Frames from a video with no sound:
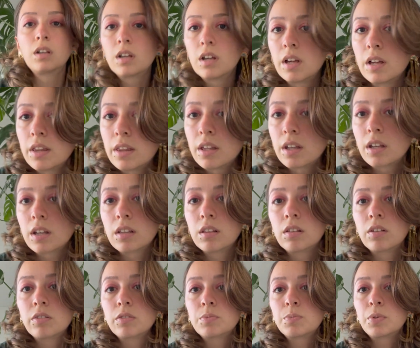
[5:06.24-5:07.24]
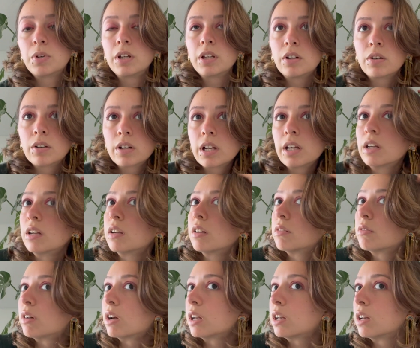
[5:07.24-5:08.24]
I think it looks pretty okay
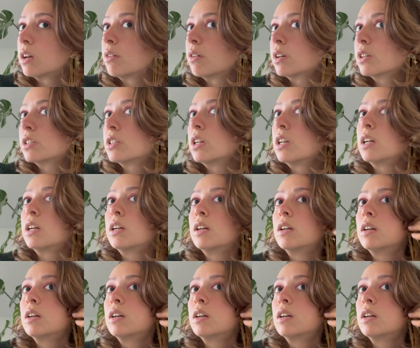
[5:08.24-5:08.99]
right now actually.